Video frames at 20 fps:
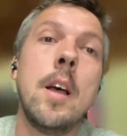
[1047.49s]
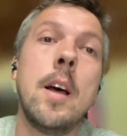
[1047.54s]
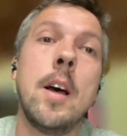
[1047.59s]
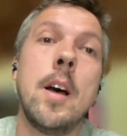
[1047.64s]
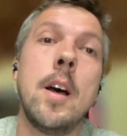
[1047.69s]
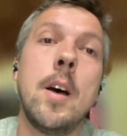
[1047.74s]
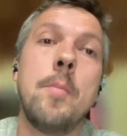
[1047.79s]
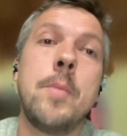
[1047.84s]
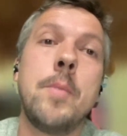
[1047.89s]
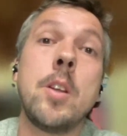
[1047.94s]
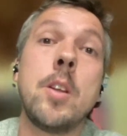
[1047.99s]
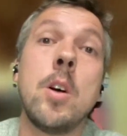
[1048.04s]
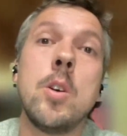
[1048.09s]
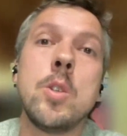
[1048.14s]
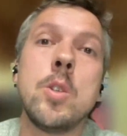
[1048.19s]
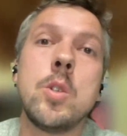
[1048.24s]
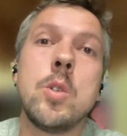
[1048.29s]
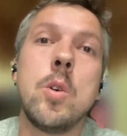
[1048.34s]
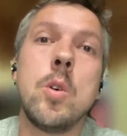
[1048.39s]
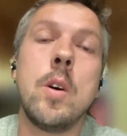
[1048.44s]
that
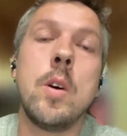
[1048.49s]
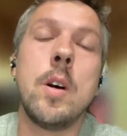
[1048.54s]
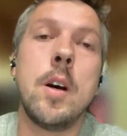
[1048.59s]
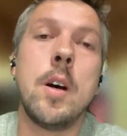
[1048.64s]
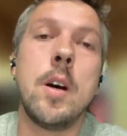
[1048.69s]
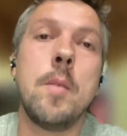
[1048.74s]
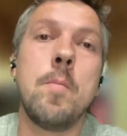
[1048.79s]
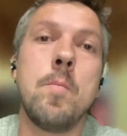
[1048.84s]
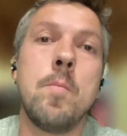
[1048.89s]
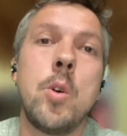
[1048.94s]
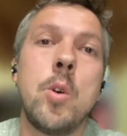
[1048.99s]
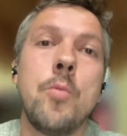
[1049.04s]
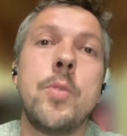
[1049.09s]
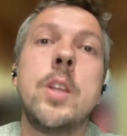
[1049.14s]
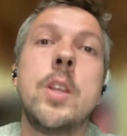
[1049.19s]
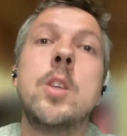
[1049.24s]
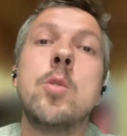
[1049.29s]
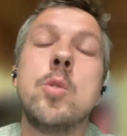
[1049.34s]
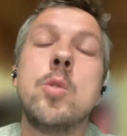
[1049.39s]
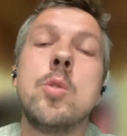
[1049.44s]
also
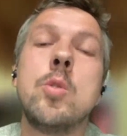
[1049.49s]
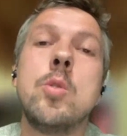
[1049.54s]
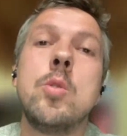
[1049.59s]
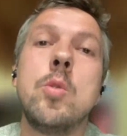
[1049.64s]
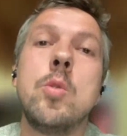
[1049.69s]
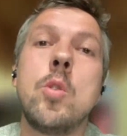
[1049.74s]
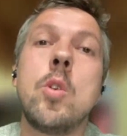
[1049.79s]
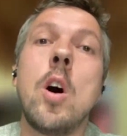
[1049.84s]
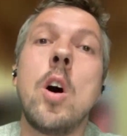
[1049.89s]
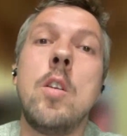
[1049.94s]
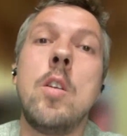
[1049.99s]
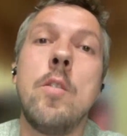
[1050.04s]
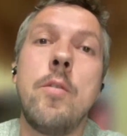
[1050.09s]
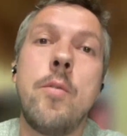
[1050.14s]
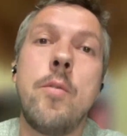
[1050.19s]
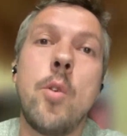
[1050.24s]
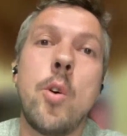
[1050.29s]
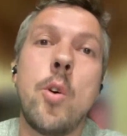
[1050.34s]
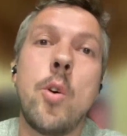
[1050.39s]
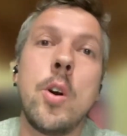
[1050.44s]
continues to call
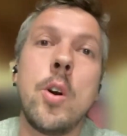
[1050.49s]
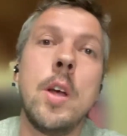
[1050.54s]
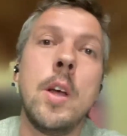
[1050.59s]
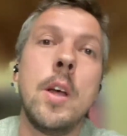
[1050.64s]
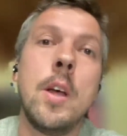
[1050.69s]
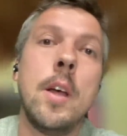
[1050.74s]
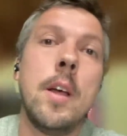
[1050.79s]
for